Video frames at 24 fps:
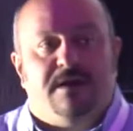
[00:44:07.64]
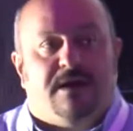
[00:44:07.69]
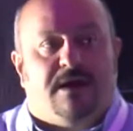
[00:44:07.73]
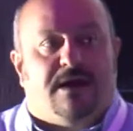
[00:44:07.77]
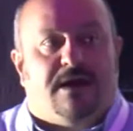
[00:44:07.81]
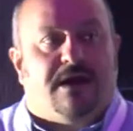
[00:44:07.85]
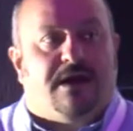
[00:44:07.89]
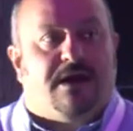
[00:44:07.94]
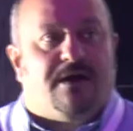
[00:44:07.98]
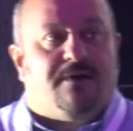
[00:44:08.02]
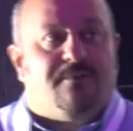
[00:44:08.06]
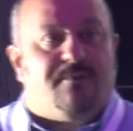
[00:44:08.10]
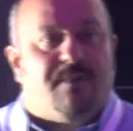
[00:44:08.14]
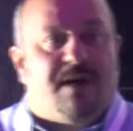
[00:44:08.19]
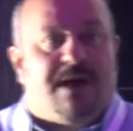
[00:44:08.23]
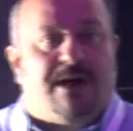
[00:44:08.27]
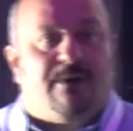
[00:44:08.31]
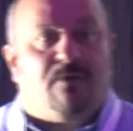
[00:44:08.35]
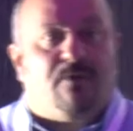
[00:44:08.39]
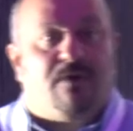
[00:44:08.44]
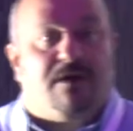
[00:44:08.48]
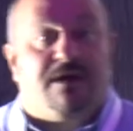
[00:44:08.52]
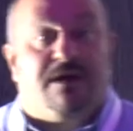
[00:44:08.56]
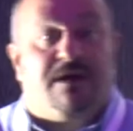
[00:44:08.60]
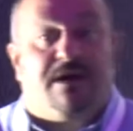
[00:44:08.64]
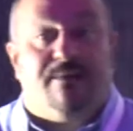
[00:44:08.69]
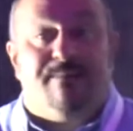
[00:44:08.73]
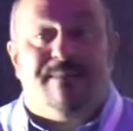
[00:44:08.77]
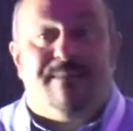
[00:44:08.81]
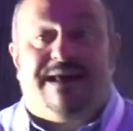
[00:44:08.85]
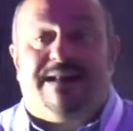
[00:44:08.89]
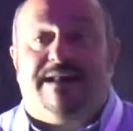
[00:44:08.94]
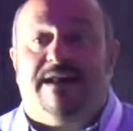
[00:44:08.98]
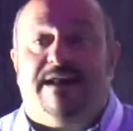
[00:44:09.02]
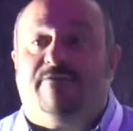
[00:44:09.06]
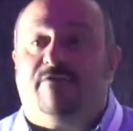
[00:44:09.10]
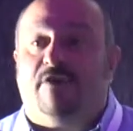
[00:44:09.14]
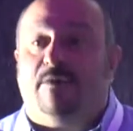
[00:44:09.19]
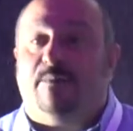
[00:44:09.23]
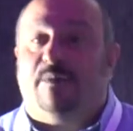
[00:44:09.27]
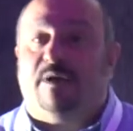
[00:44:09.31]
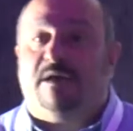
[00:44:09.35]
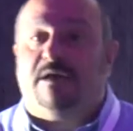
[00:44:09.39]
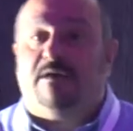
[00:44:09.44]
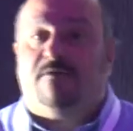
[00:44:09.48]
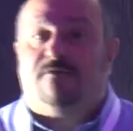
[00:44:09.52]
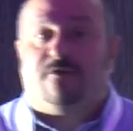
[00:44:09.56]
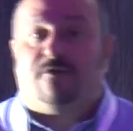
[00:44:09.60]
I want to commend
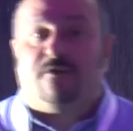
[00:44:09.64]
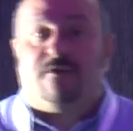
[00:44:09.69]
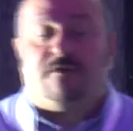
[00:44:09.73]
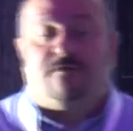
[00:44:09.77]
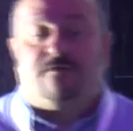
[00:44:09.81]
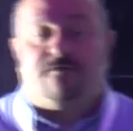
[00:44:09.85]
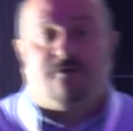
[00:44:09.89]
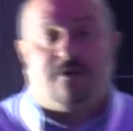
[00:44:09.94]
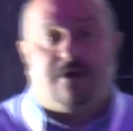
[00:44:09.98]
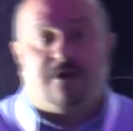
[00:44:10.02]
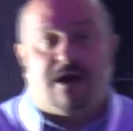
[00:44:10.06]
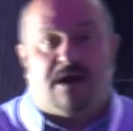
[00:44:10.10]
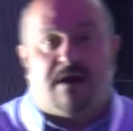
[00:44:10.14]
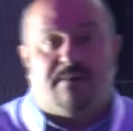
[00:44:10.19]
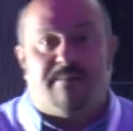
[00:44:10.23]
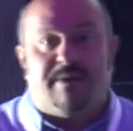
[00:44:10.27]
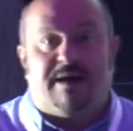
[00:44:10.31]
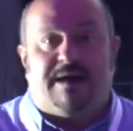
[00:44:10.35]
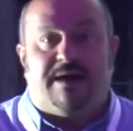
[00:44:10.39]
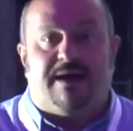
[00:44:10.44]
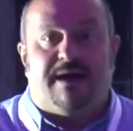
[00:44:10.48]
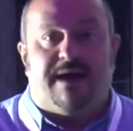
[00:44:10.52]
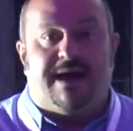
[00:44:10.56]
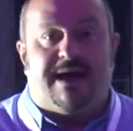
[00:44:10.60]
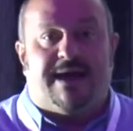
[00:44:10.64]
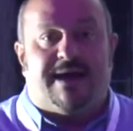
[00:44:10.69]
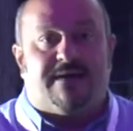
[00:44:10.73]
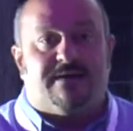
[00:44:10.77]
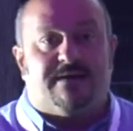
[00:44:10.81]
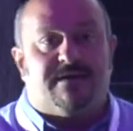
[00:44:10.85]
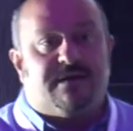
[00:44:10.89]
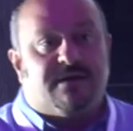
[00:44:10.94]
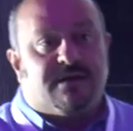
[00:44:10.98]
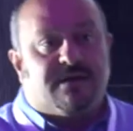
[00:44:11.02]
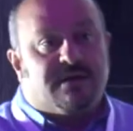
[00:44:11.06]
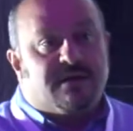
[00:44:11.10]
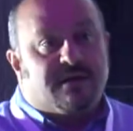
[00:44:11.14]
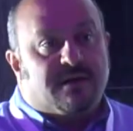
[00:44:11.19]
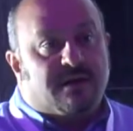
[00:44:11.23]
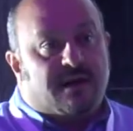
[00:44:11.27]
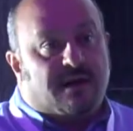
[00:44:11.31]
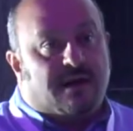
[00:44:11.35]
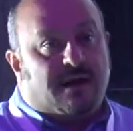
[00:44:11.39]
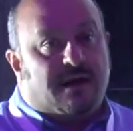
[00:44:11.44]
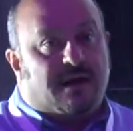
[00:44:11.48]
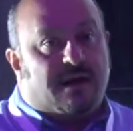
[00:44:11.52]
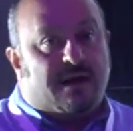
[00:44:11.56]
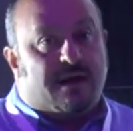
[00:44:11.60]
everybody for coming, and
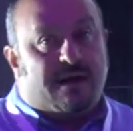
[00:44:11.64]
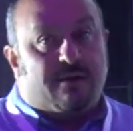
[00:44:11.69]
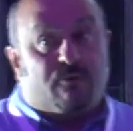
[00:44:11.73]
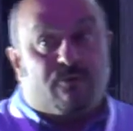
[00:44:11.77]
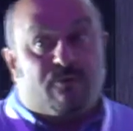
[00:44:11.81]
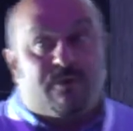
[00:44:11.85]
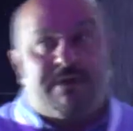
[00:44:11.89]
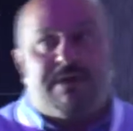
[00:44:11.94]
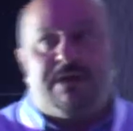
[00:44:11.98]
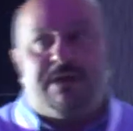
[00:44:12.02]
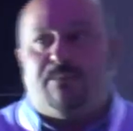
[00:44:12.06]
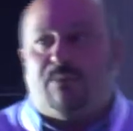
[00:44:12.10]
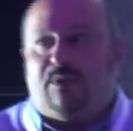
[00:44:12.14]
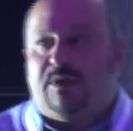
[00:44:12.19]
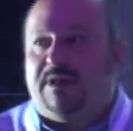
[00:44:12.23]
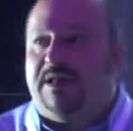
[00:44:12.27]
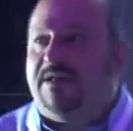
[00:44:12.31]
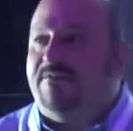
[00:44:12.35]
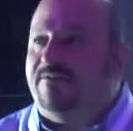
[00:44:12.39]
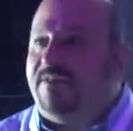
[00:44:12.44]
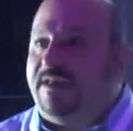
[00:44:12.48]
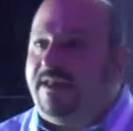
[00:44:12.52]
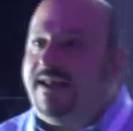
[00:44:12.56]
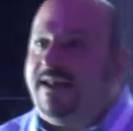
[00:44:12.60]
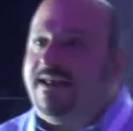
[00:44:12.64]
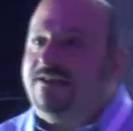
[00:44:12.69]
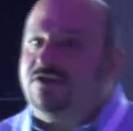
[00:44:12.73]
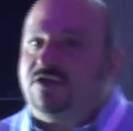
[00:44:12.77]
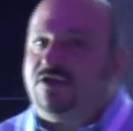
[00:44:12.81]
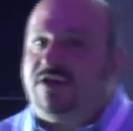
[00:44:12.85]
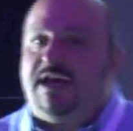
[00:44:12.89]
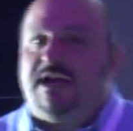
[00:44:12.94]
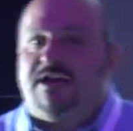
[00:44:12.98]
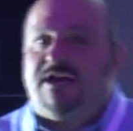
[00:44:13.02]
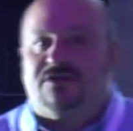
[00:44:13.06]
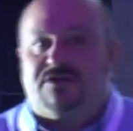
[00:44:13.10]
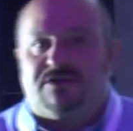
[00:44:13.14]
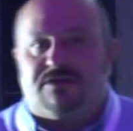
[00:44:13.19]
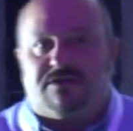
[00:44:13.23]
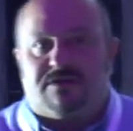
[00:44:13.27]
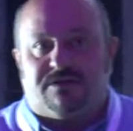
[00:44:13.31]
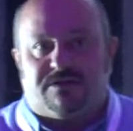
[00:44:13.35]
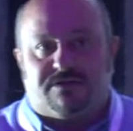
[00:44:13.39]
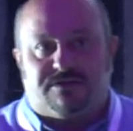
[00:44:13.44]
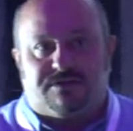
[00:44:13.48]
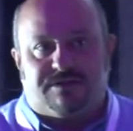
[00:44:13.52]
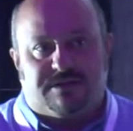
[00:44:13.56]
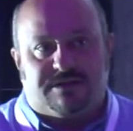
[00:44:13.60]
I really believe that education
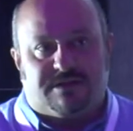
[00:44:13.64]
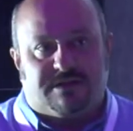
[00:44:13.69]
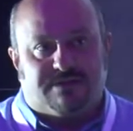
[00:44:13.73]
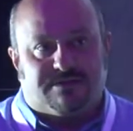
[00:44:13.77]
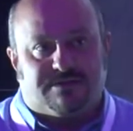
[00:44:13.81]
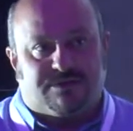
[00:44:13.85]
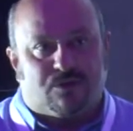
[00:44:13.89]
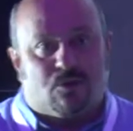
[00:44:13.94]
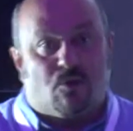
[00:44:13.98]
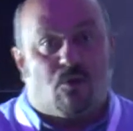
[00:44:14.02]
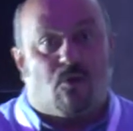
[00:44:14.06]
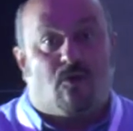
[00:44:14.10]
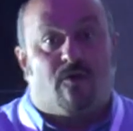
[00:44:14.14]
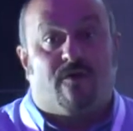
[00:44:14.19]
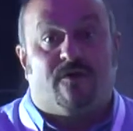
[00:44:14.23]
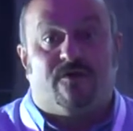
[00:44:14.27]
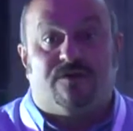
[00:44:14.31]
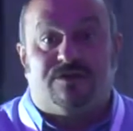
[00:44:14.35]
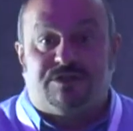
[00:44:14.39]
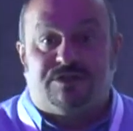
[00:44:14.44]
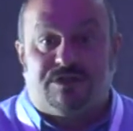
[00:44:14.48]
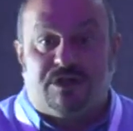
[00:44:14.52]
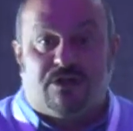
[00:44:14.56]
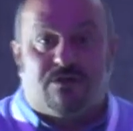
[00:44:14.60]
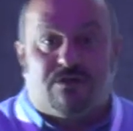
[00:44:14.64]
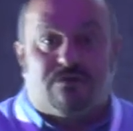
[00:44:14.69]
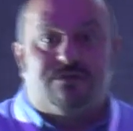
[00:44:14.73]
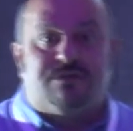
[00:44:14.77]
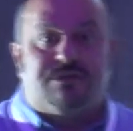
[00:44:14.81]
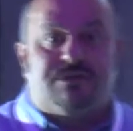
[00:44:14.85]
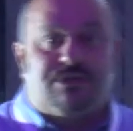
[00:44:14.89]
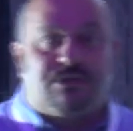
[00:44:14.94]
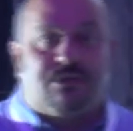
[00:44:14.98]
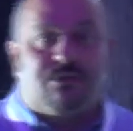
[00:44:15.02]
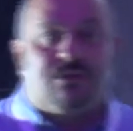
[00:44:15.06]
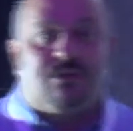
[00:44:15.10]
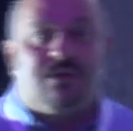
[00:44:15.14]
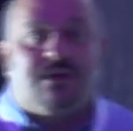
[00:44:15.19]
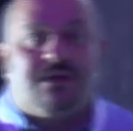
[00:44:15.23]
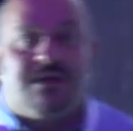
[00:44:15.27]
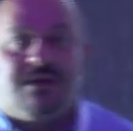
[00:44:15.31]
is a cornerstone to